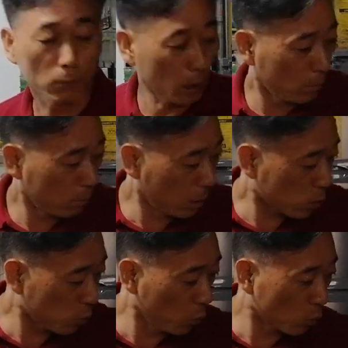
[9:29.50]
Then
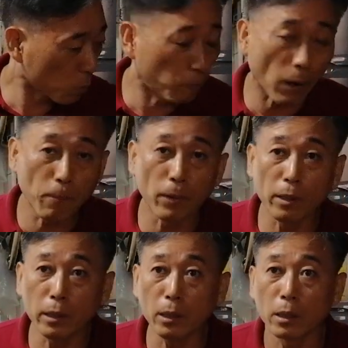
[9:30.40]
must use
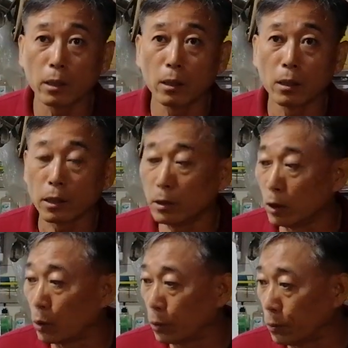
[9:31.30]
properly in
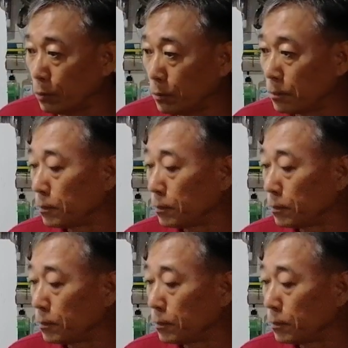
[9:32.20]
the law.